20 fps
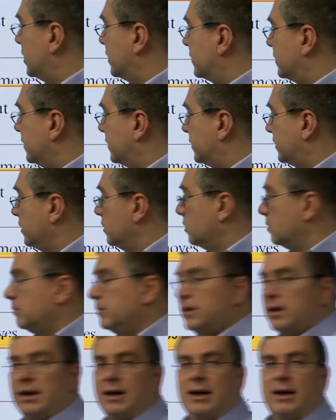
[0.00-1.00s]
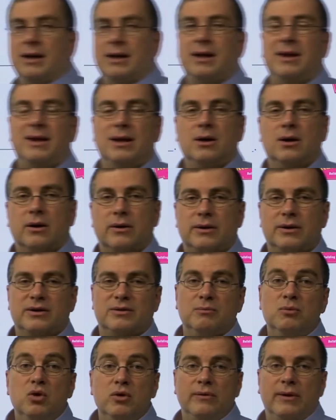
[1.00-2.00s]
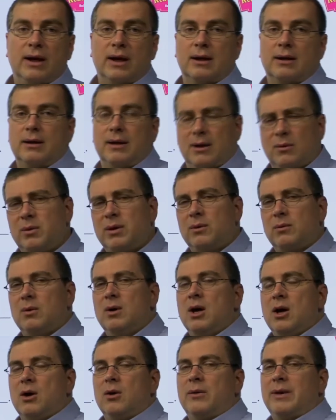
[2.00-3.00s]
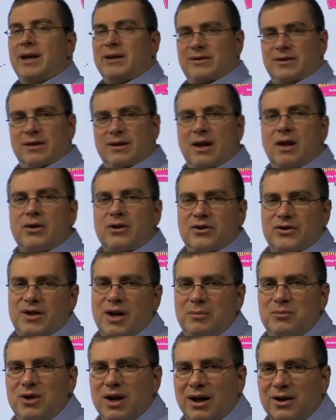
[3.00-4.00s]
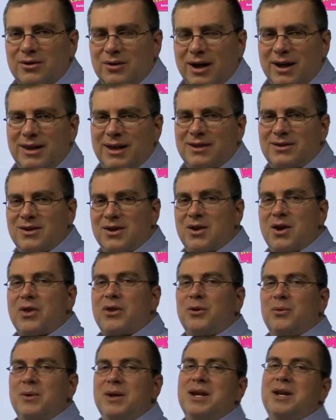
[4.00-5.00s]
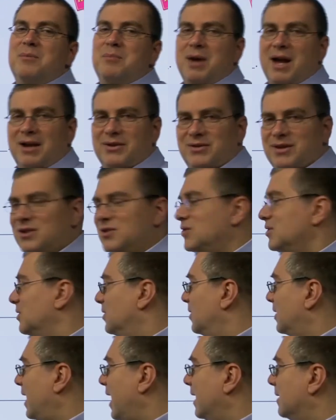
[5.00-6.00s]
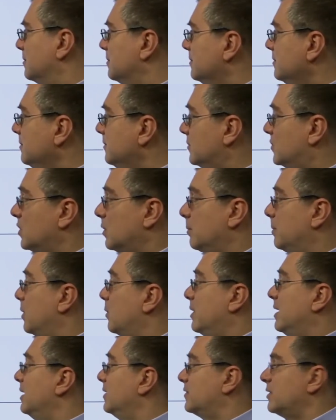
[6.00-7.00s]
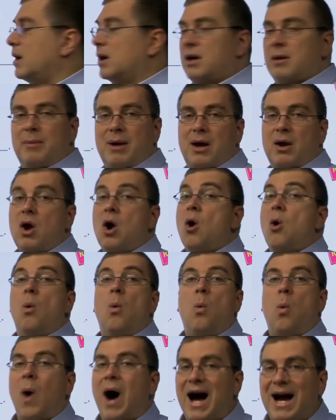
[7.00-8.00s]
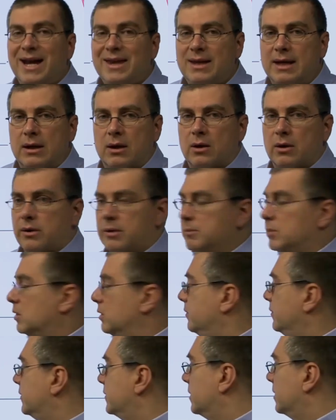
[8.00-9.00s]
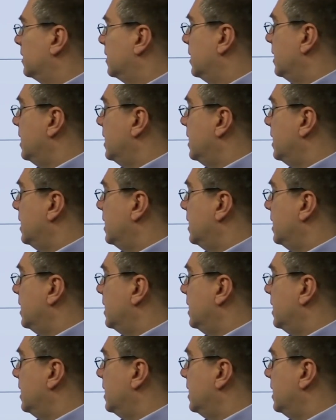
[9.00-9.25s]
just assumed that the Earth is moving. And that's another subject, right? That's another reading passage. Okay, but we didn't talk about why the Earth moves.